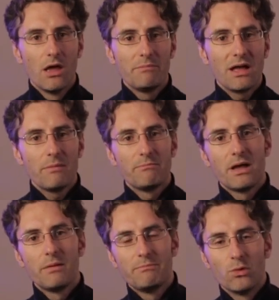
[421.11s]
ba ba
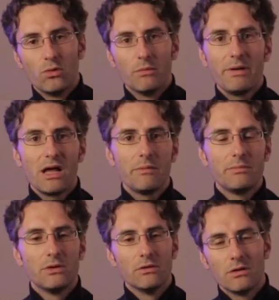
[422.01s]
bo ba
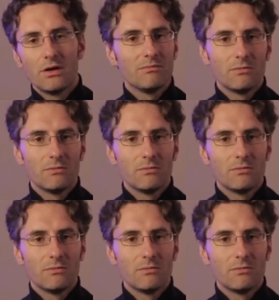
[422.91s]
ba uh,